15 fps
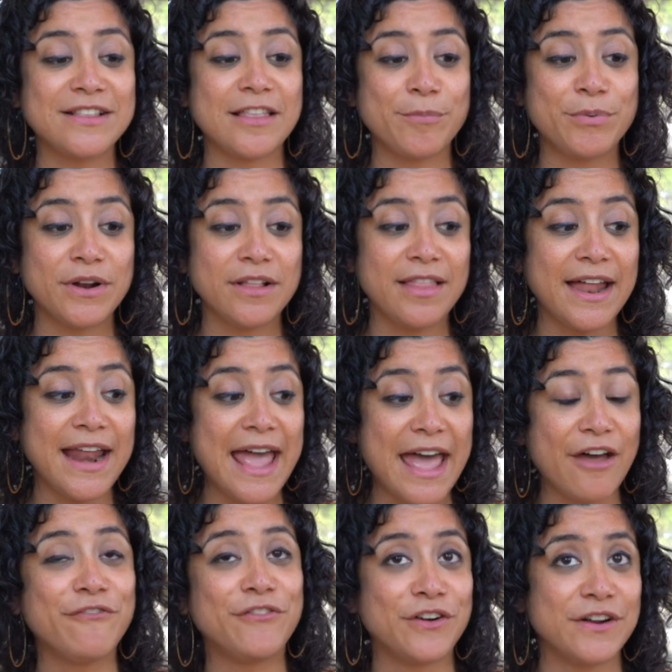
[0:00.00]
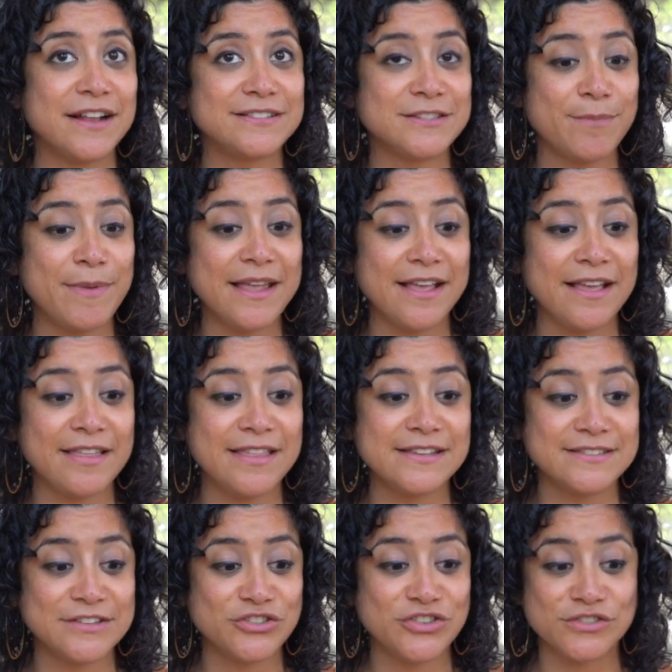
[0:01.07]
that they put a lot of effort into making
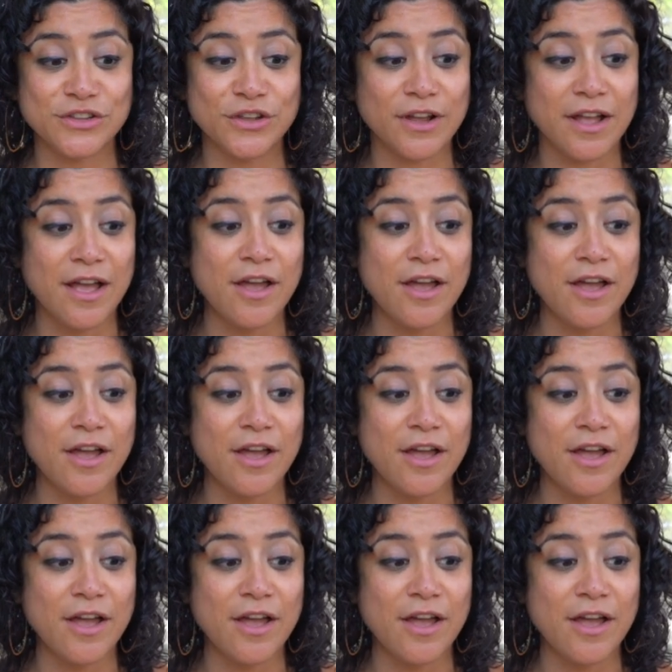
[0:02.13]
these dishes look